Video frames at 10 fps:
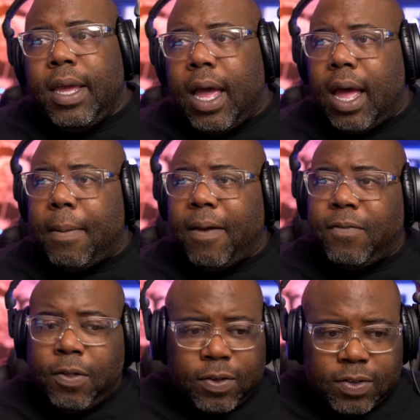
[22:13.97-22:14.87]
Um, I
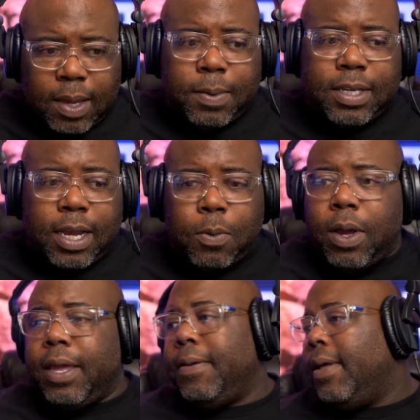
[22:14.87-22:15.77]
feel the same exact
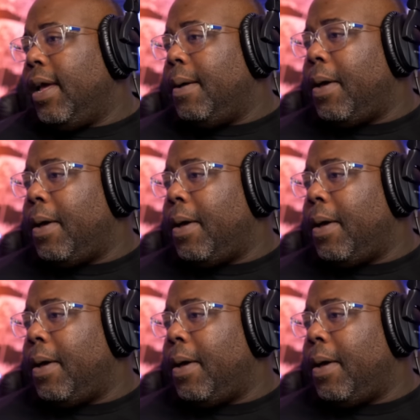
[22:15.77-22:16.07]
way. Um,